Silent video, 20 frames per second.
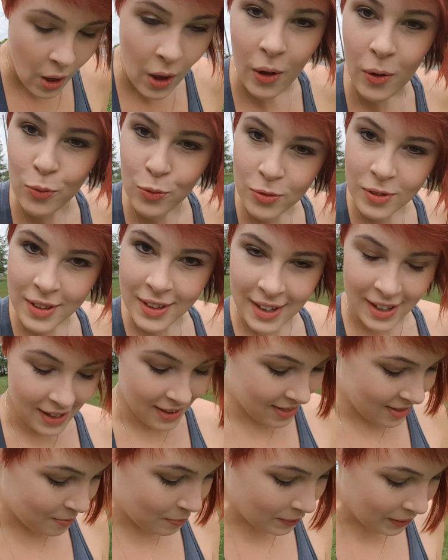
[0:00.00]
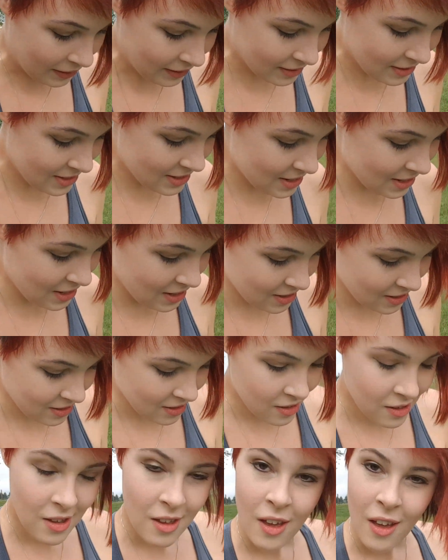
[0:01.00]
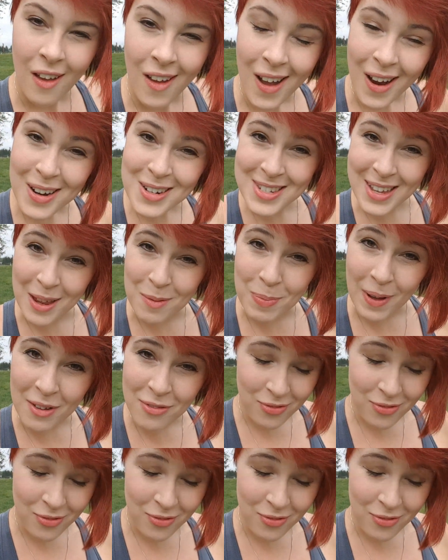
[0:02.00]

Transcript: Hopefully the bugs are dead by